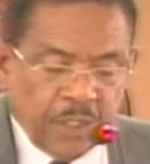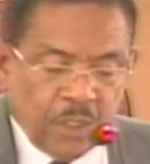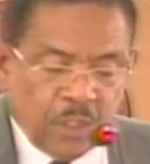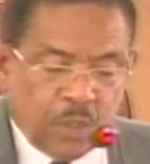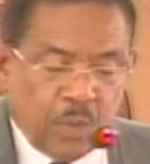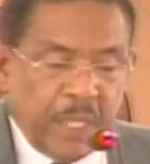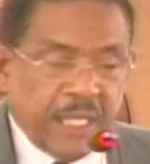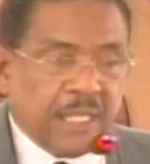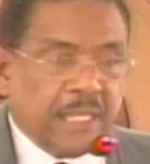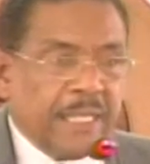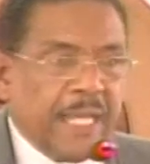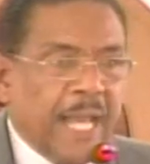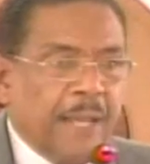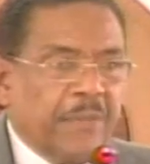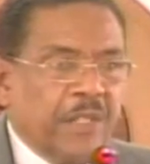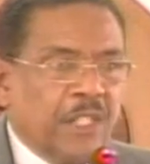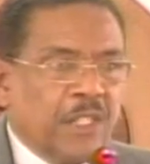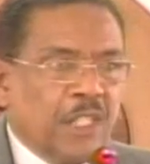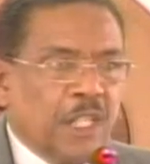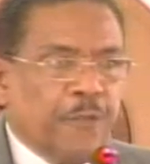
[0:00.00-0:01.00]
to
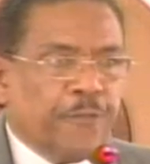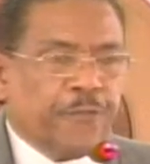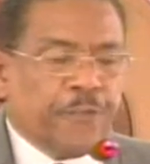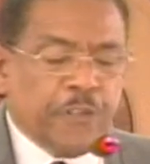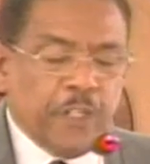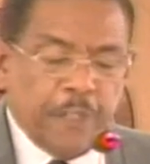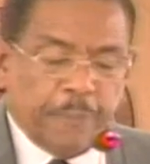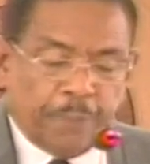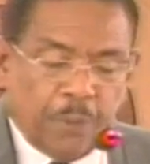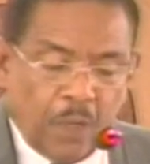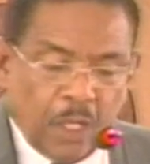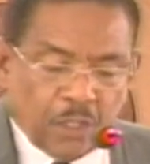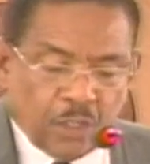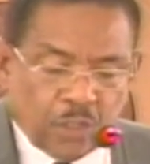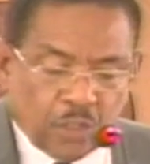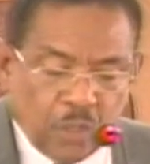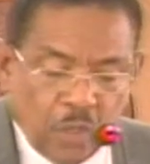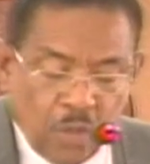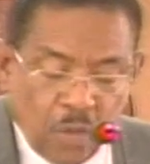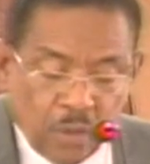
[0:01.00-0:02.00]
establish a free port
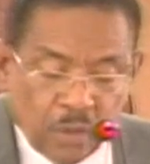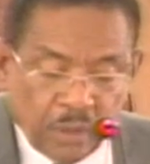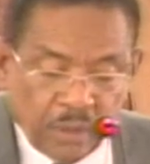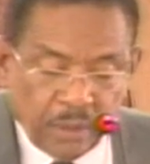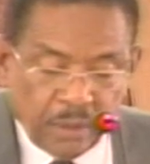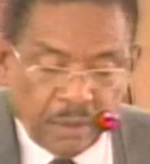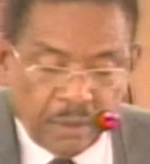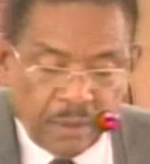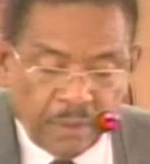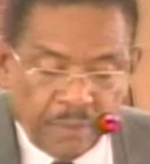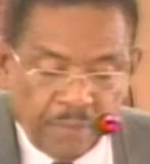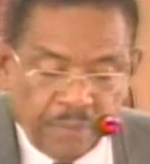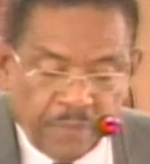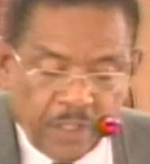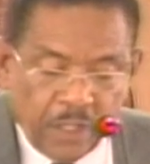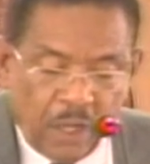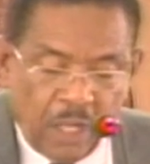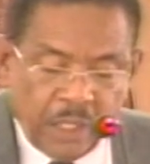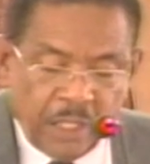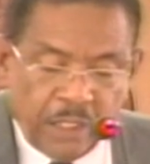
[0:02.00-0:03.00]
zone
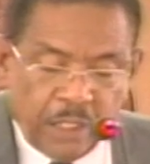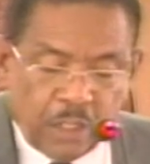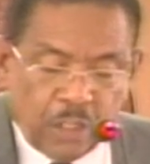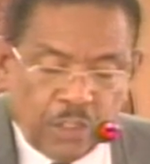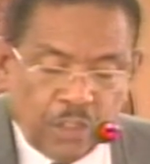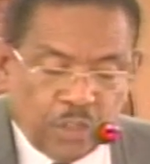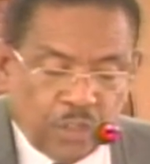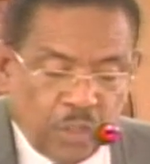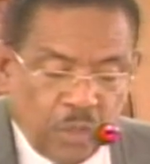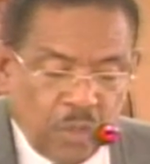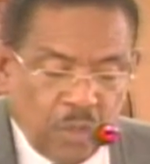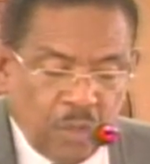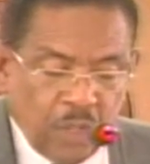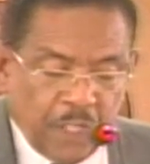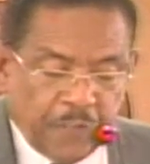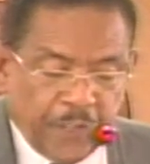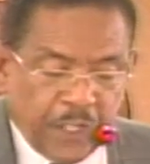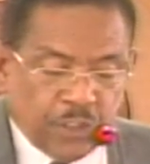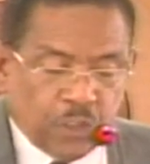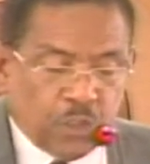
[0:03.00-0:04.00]
under the control
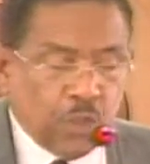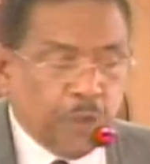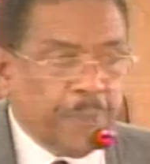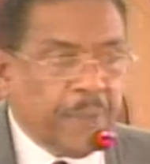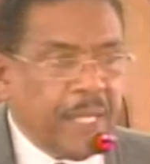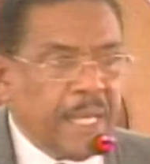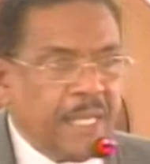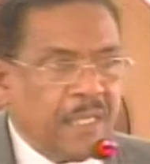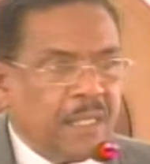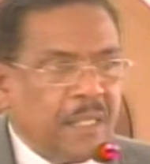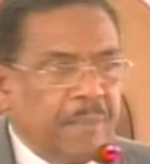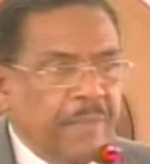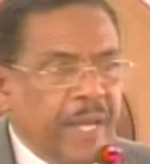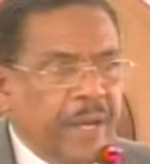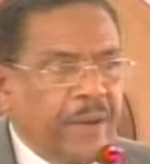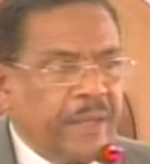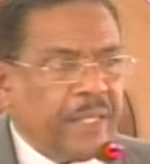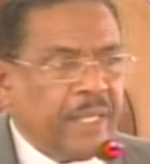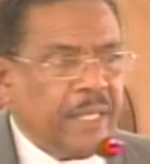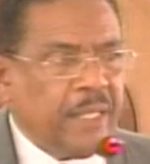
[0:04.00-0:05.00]
of a dubious
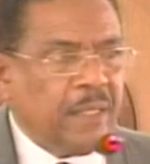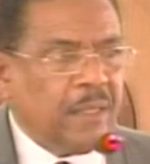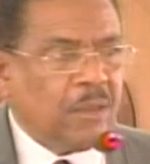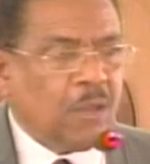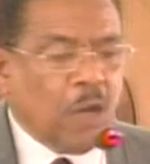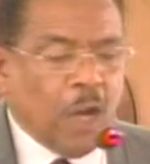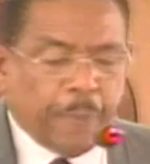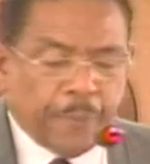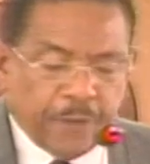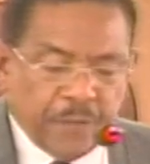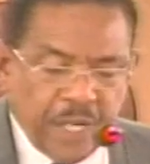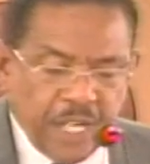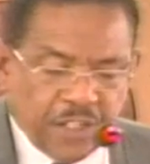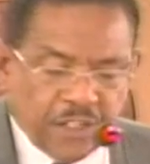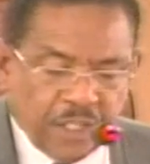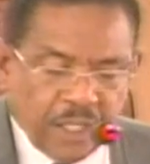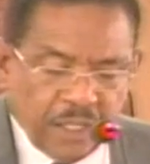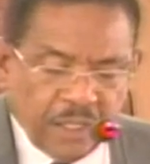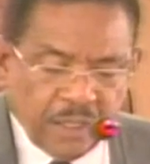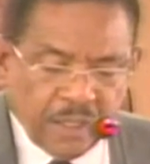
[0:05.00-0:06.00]
American
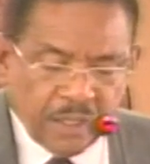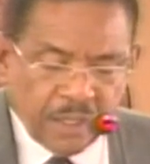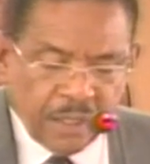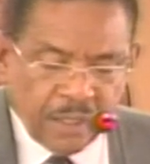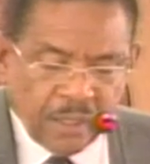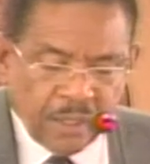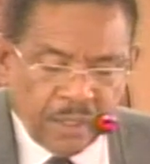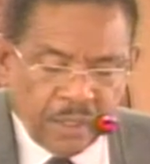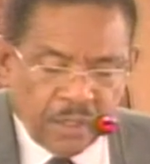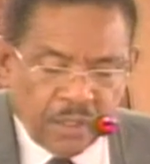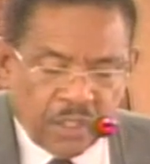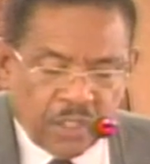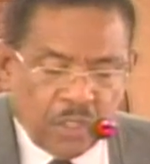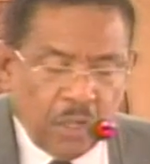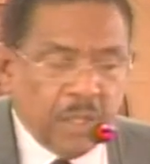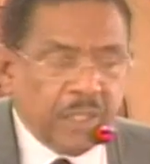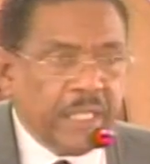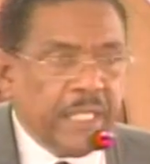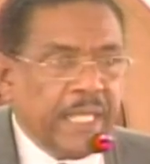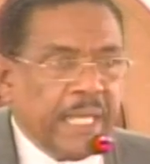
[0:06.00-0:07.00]
corporation,
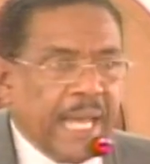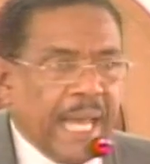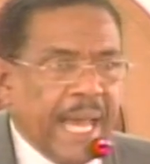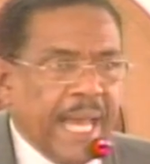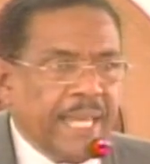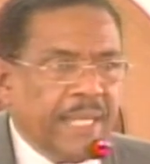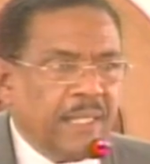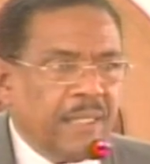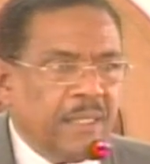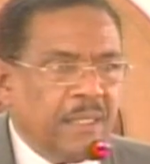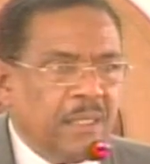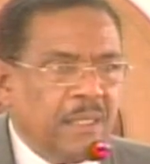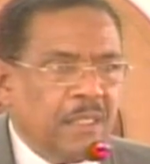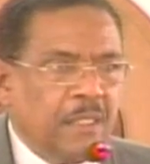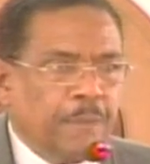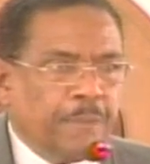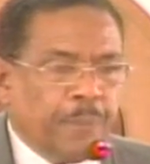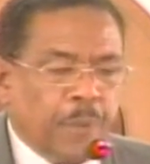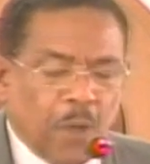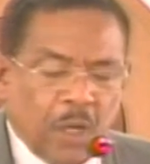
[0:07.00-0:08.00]
Sunday Island
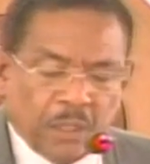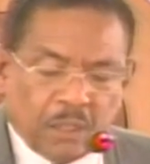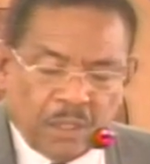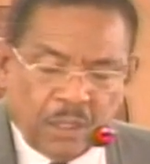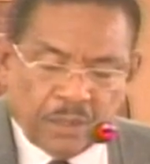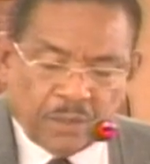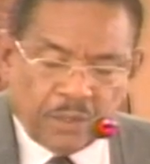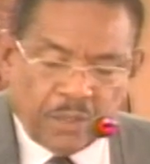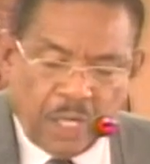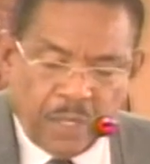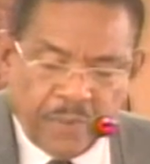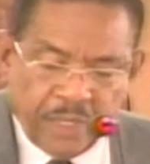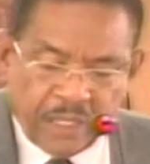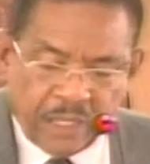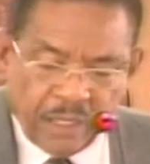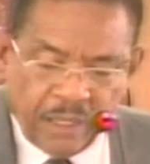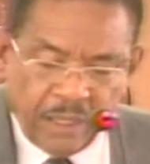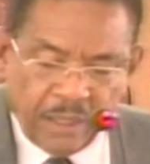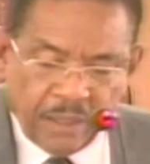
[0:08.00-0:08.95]
Port Authority,